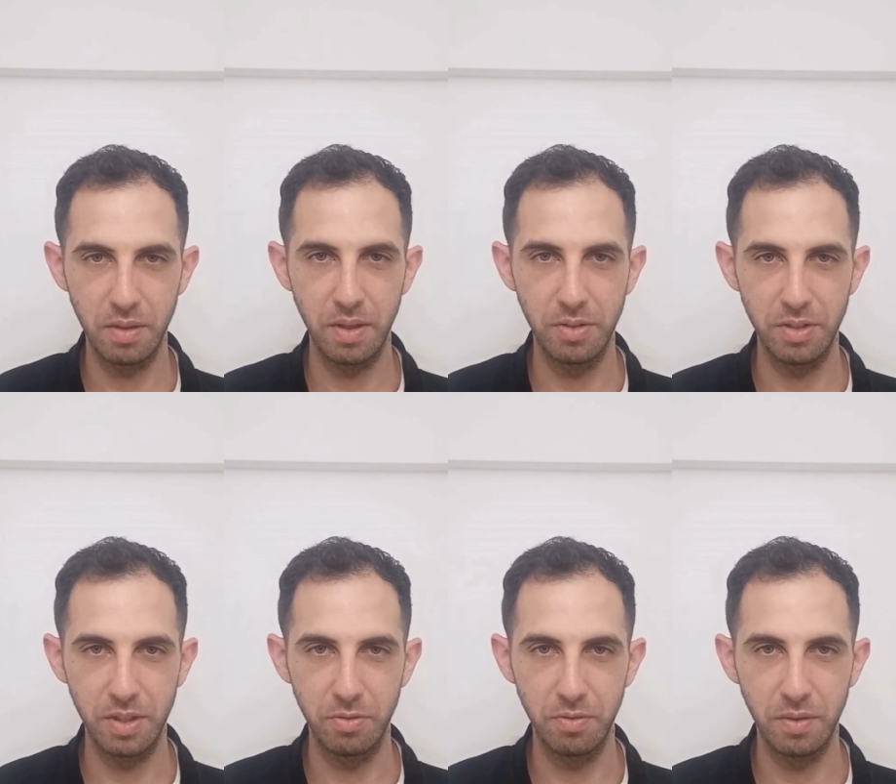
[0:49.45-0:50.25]

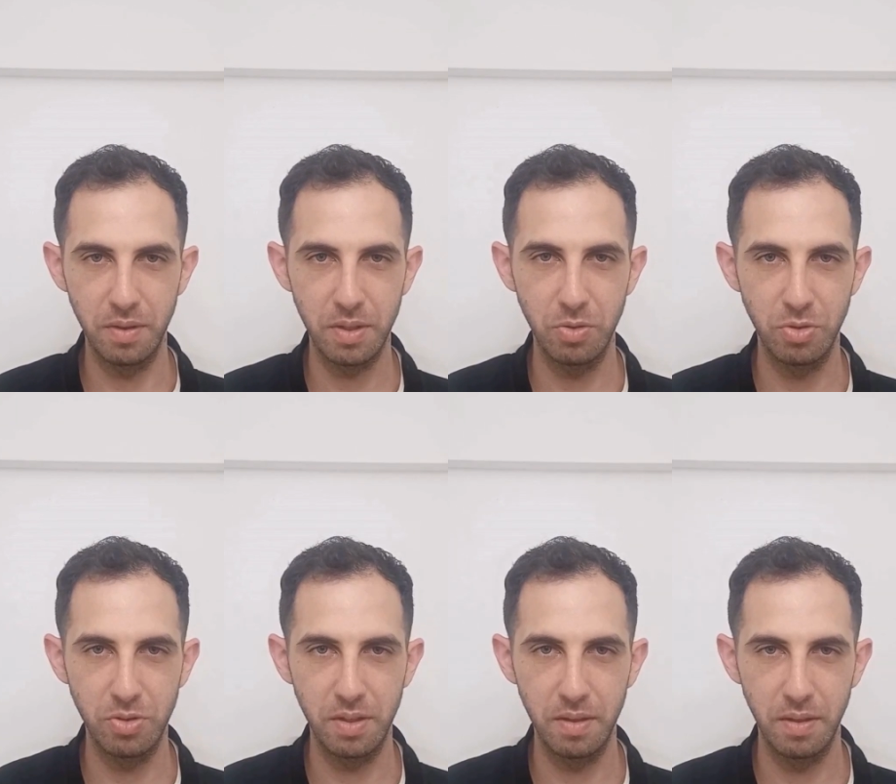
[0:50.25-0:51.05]
unsafe,
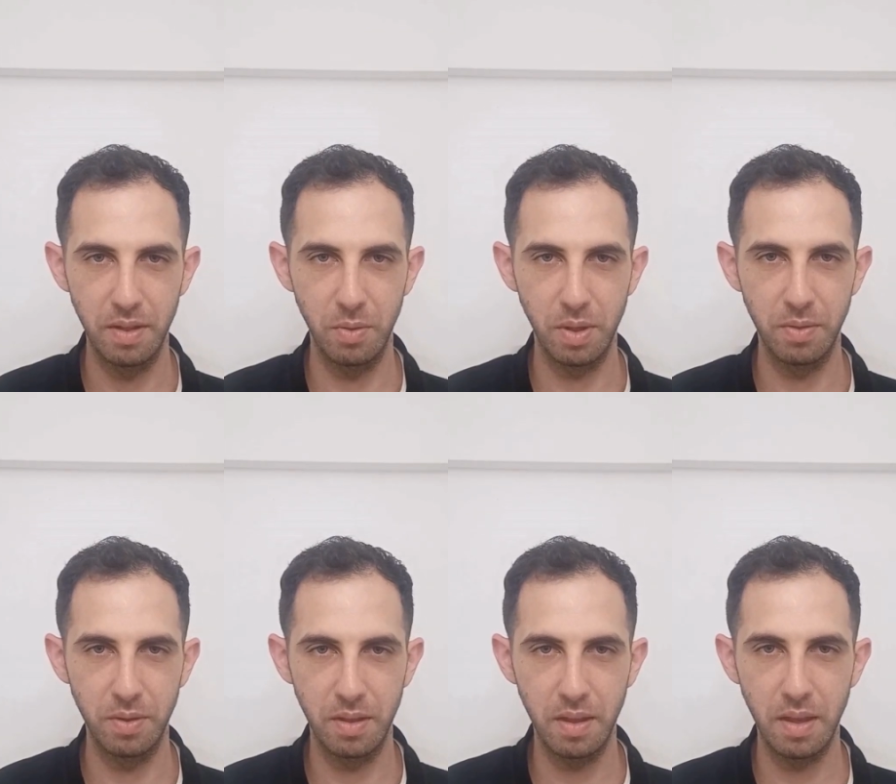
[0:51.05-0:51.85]
interesting, irrelevant.